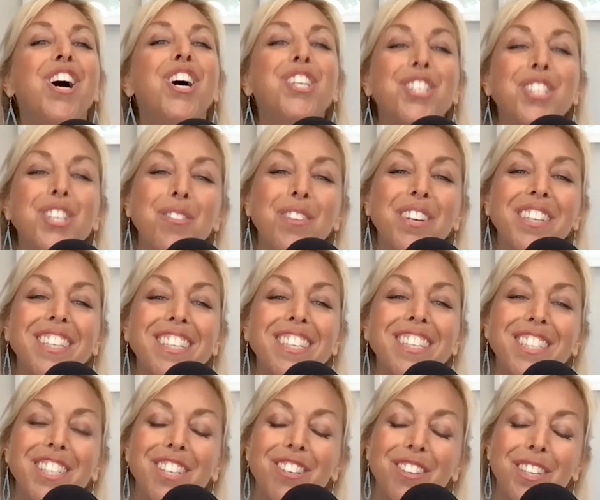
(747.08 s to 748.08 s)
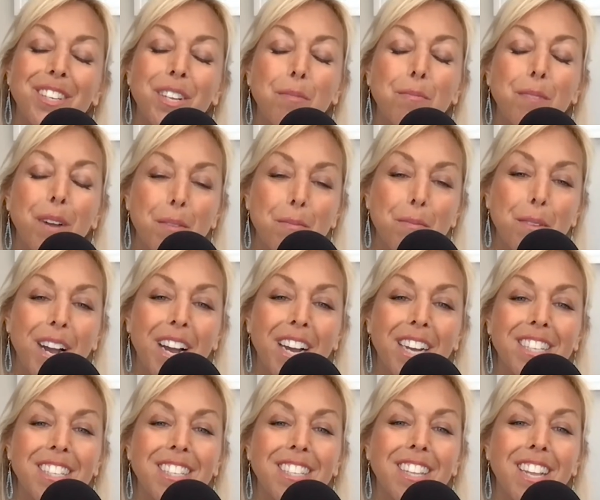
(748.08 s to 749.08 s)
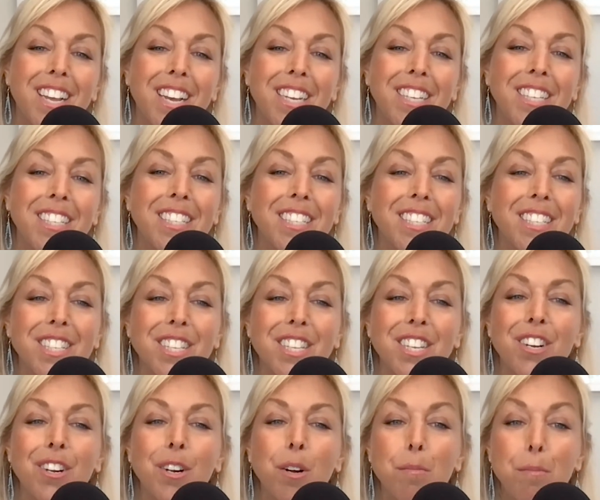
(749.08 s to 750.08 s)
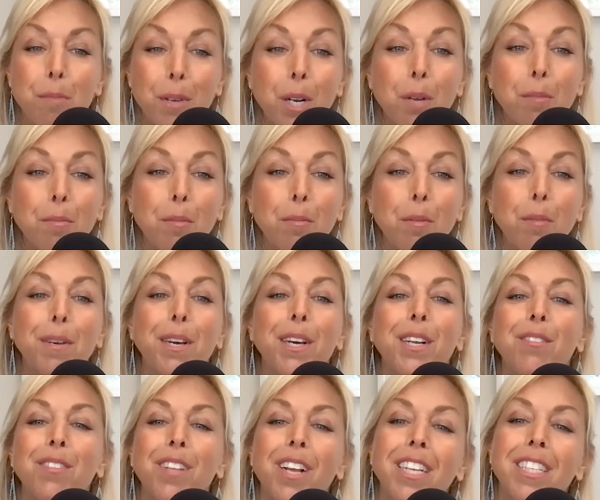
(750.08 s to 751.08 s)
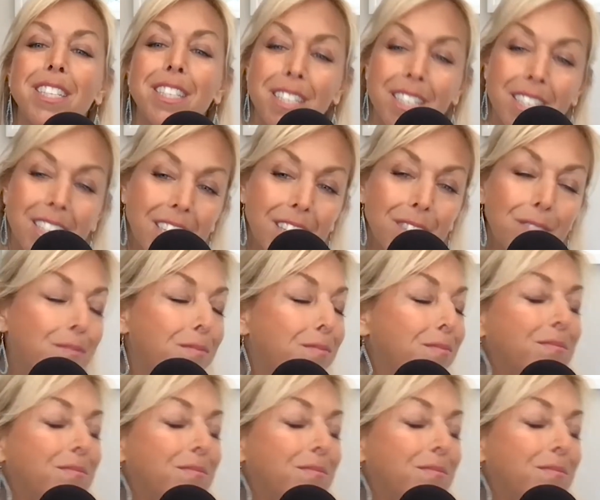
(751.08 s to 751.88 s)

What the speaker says: So when considering my POTS lines, is there a minimum amount of lines needed?